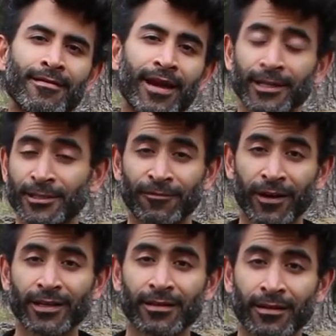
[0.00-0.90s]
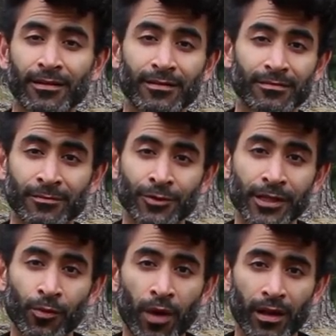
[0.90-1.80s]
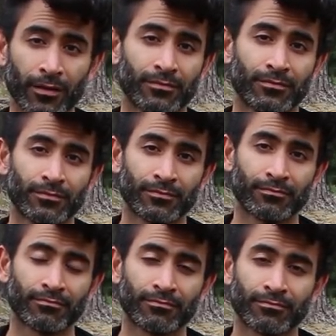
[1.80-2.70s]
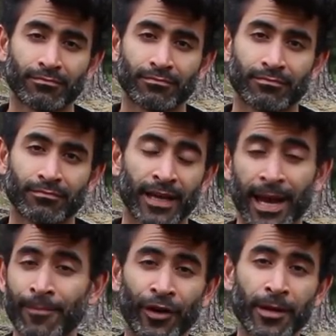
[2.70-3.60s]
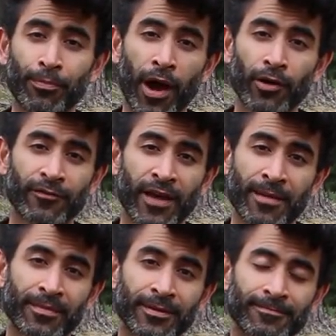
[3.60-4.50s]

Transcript: And is fucking her really well. And I'm very proud of him.